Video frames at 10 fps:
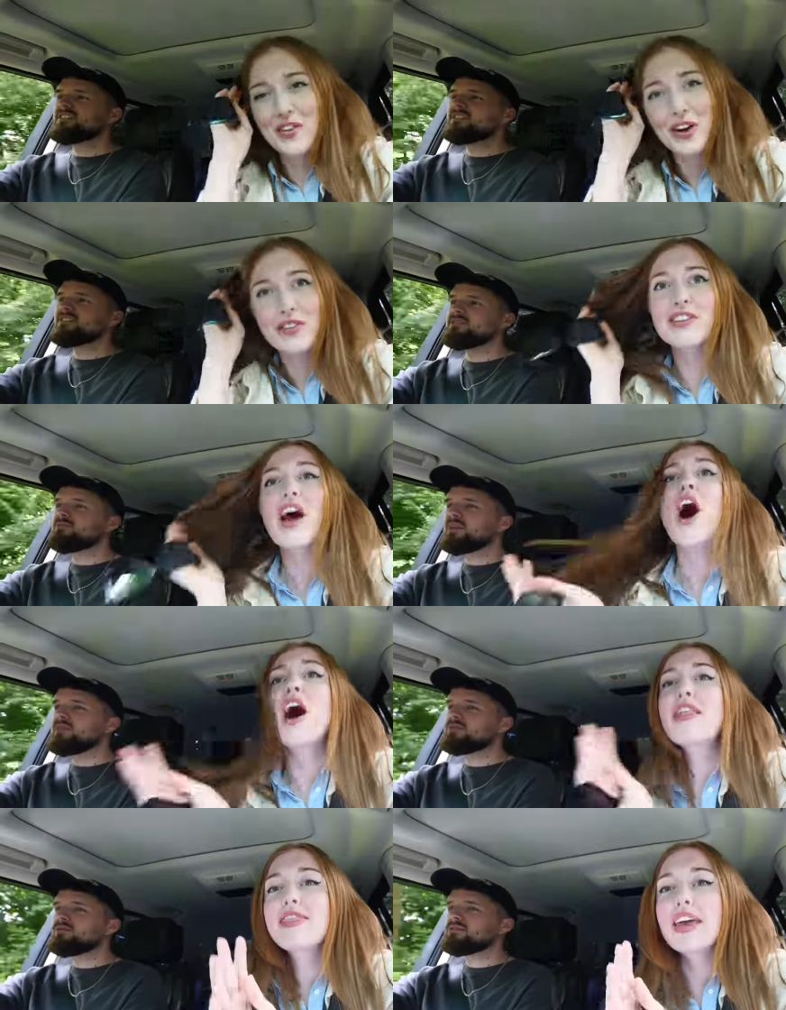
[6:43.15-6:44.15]
Speaker 1: behind books.
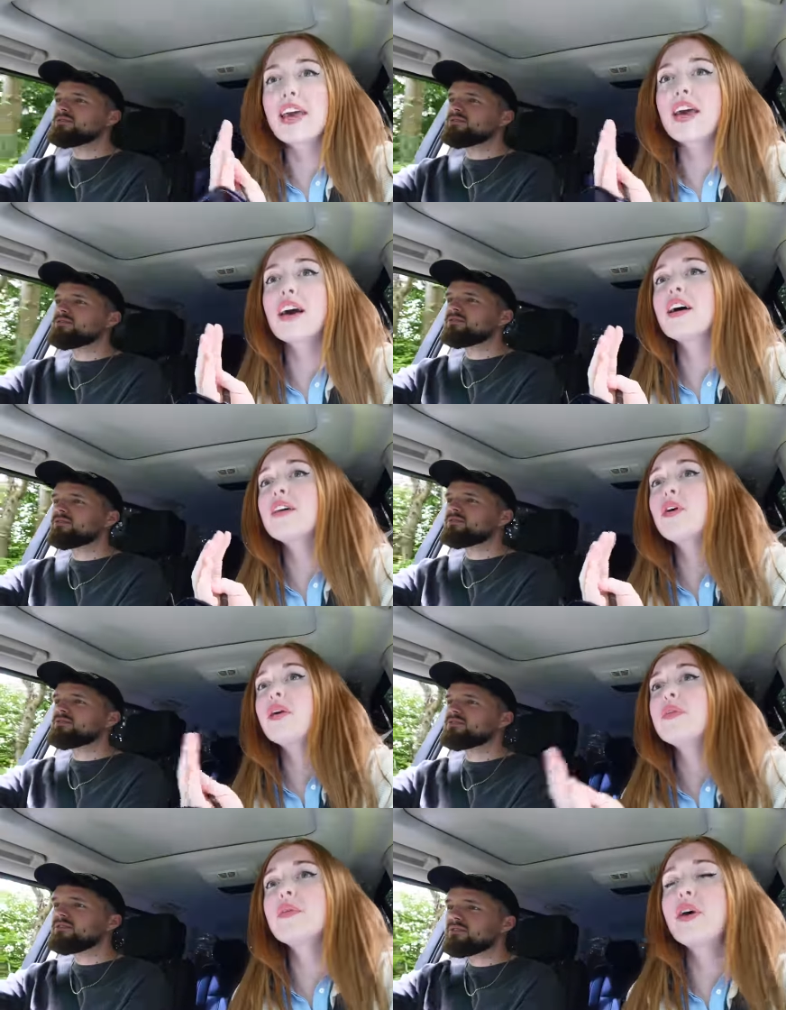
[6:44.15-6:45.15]
I think why
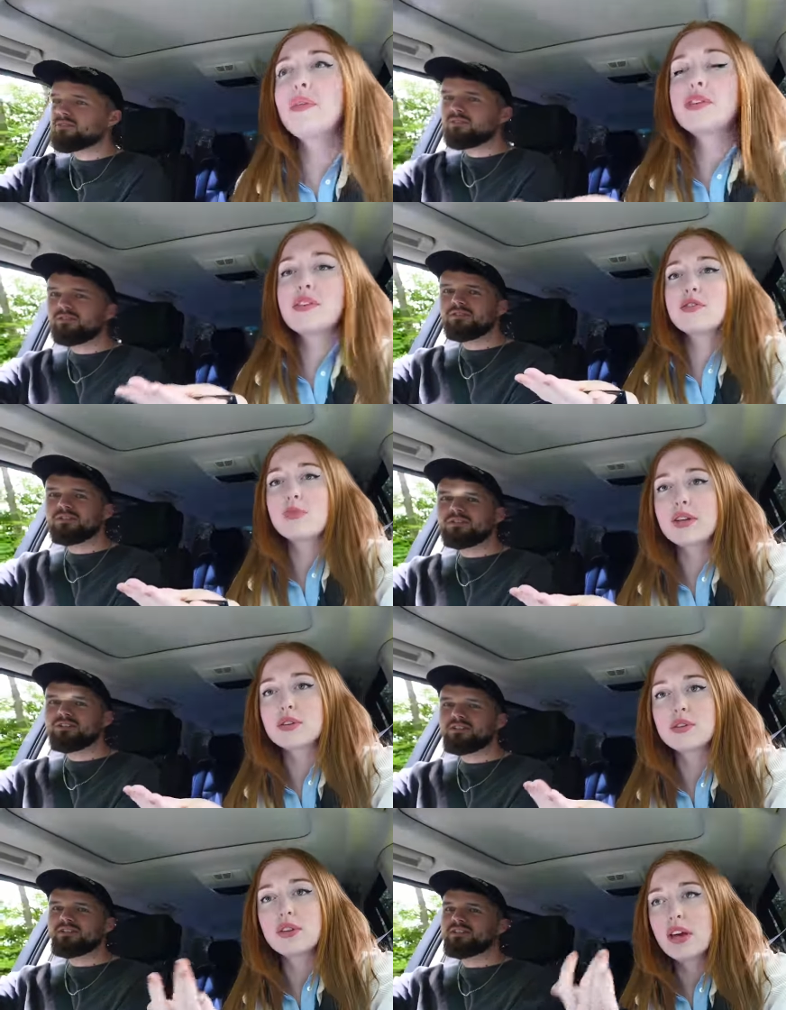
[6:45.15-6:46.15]
are, we, why are we driving for a
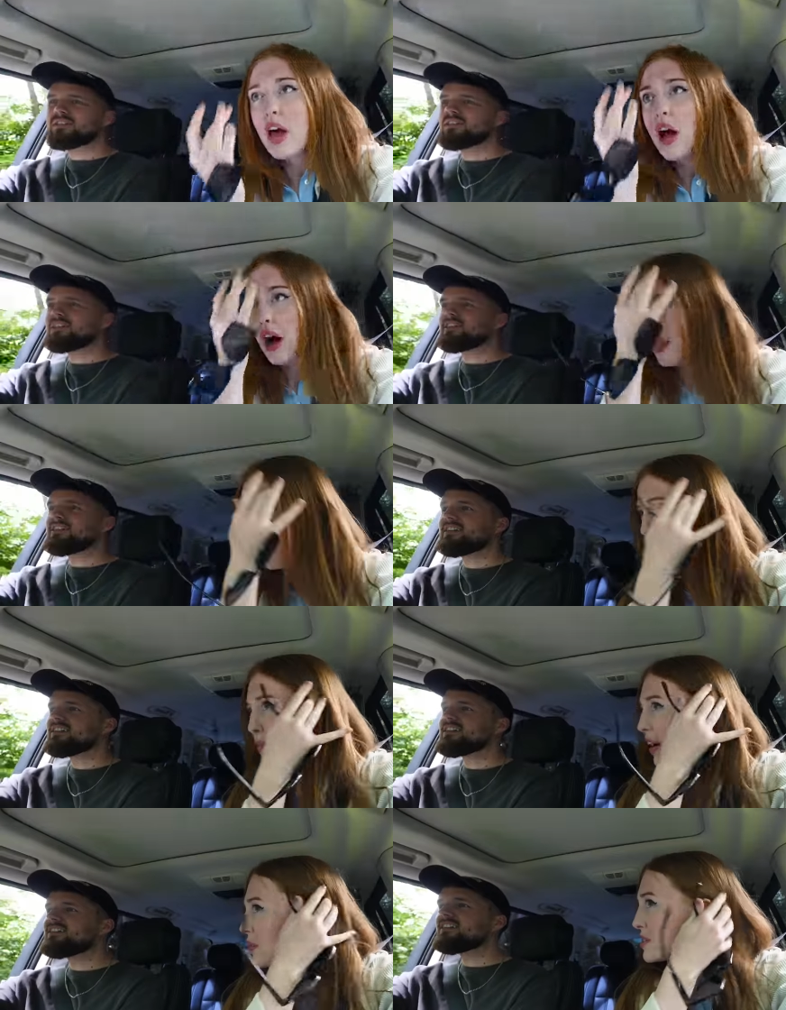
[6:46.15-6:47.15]
puddle? I think we're
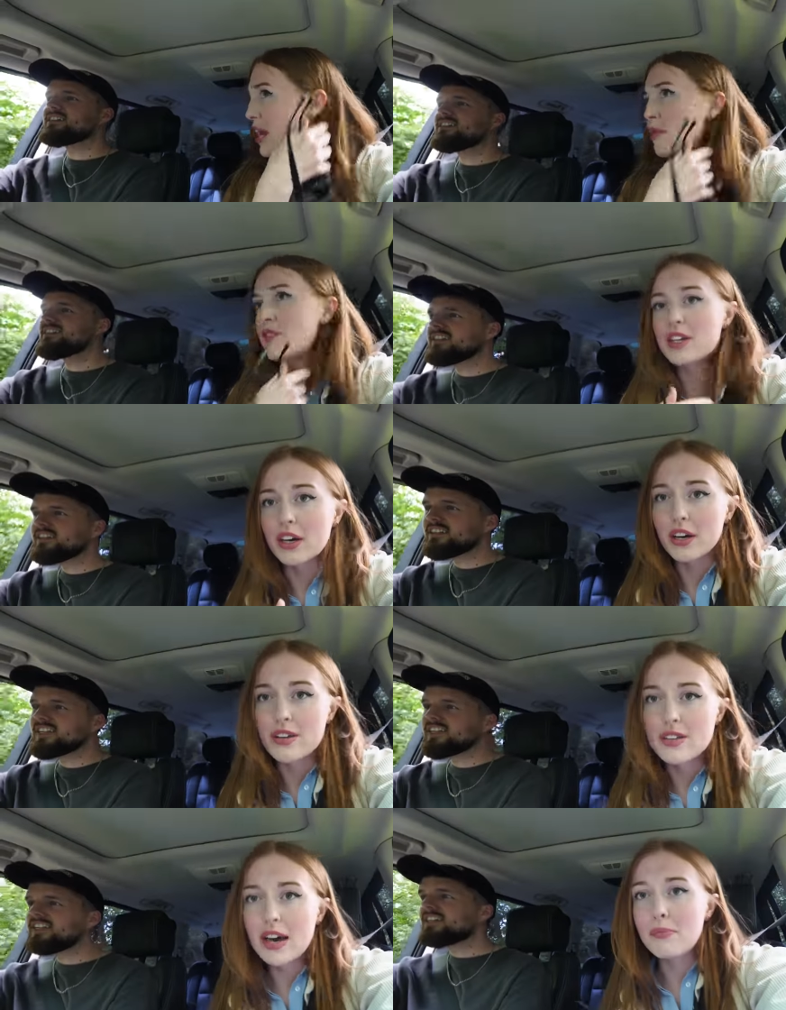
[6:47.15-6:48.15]
back up to date with
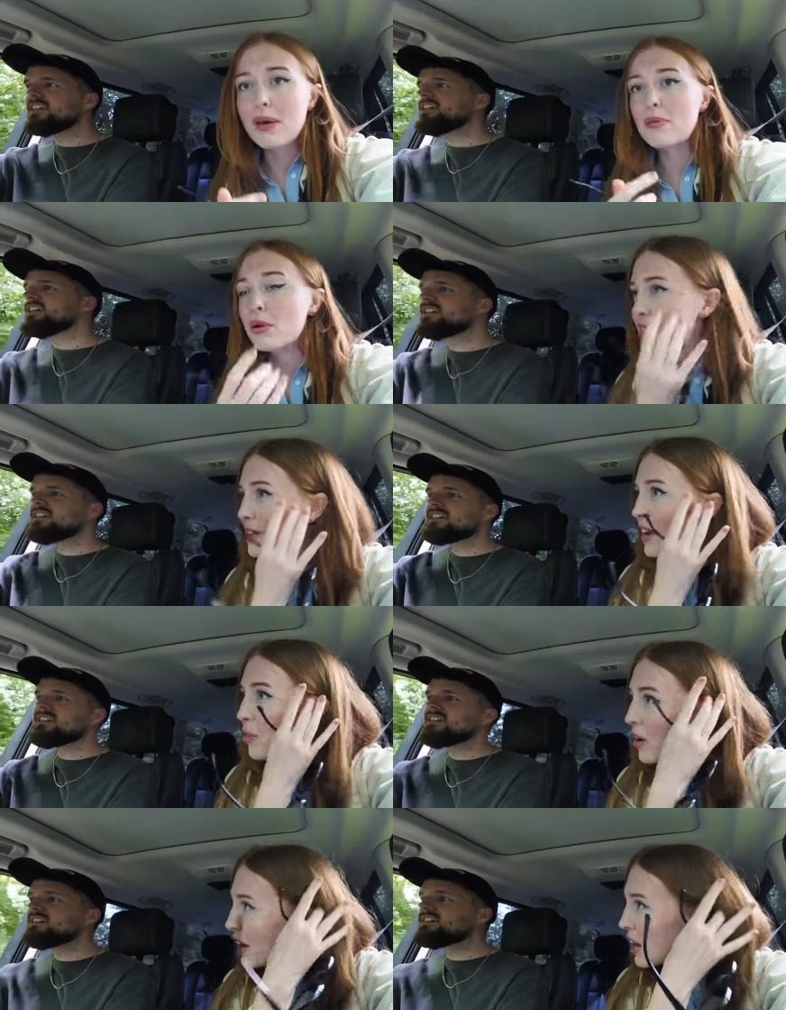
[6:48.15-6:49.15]
videos and people always say,
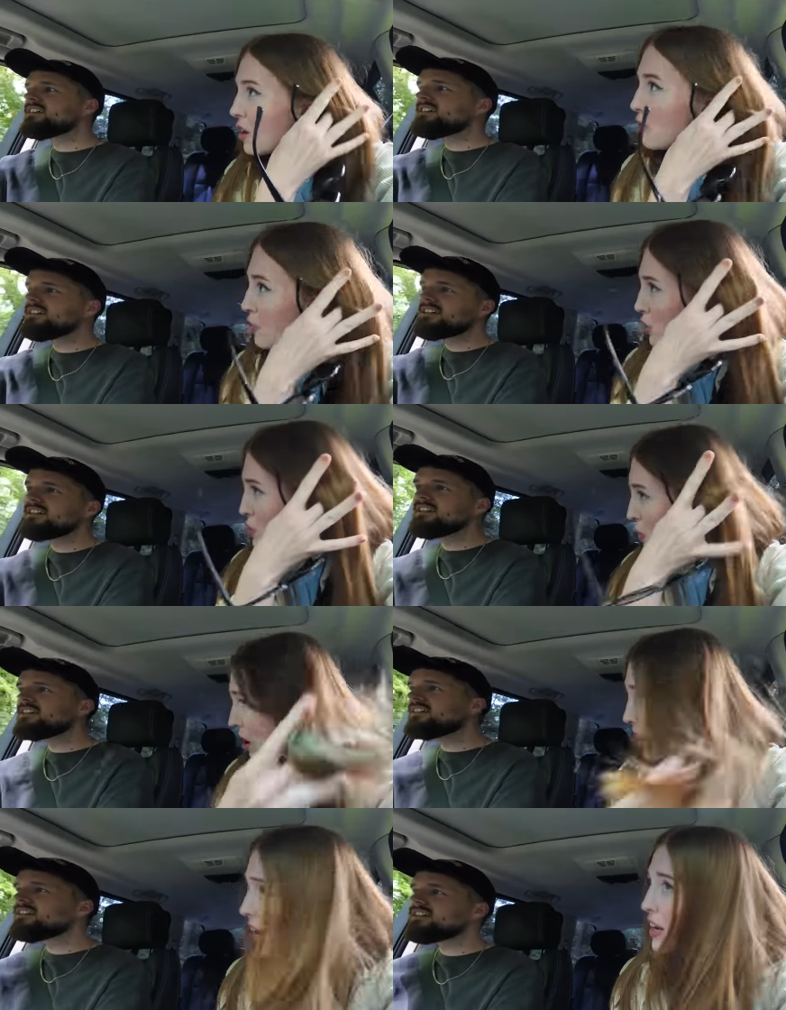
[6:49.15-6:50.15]
why are your vlogs
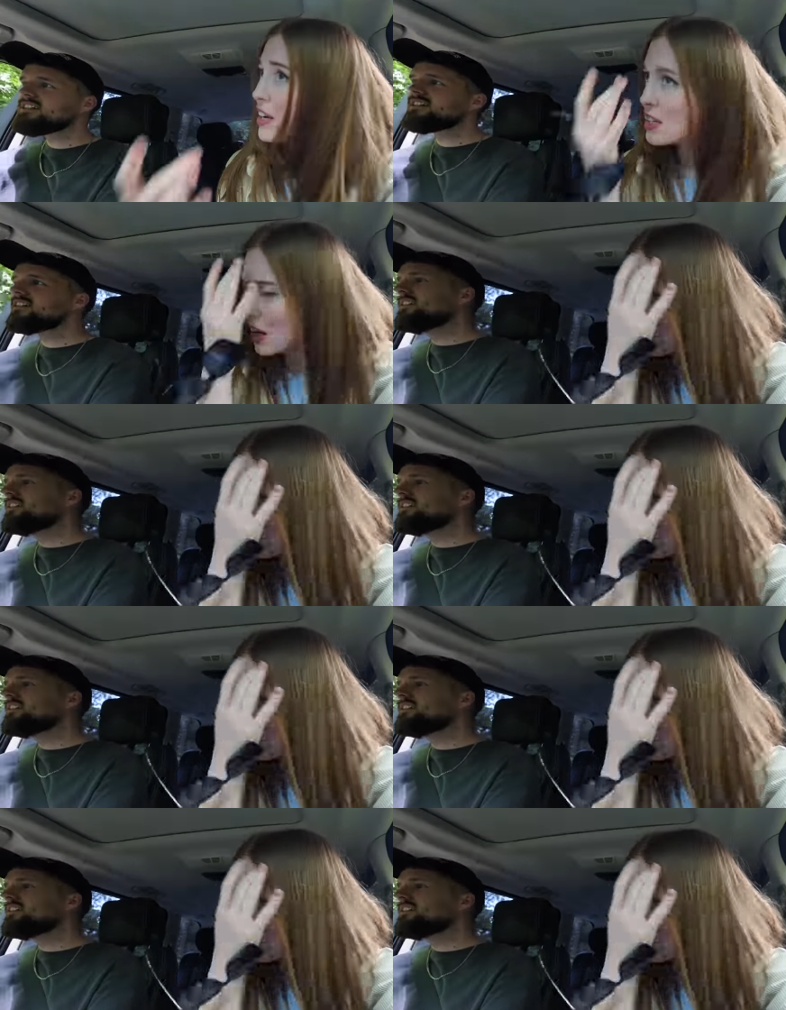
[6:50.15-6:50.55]
behind?